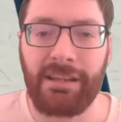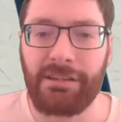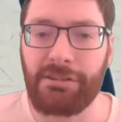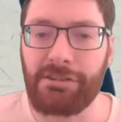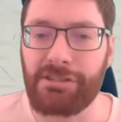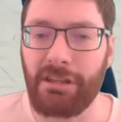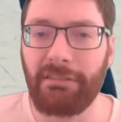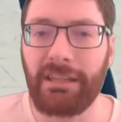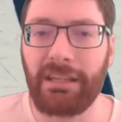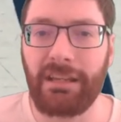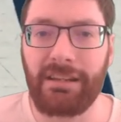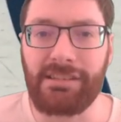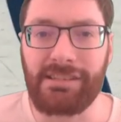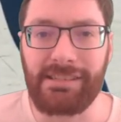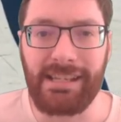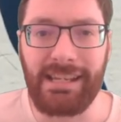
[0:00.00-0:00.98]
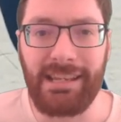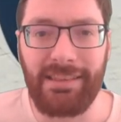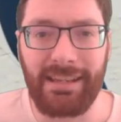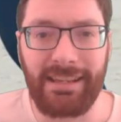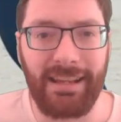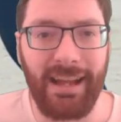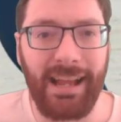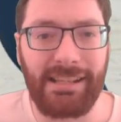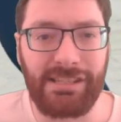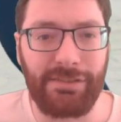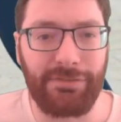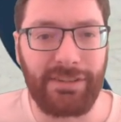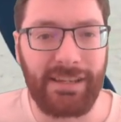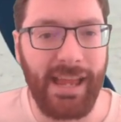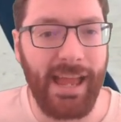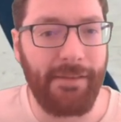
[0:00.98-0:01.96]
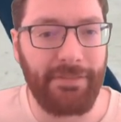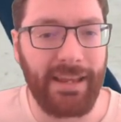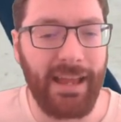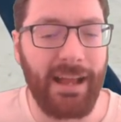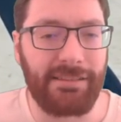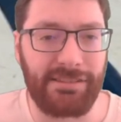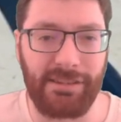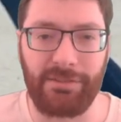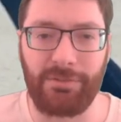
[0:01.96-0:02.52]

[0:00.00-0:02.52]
you're suddenly going to see the kinds of caveats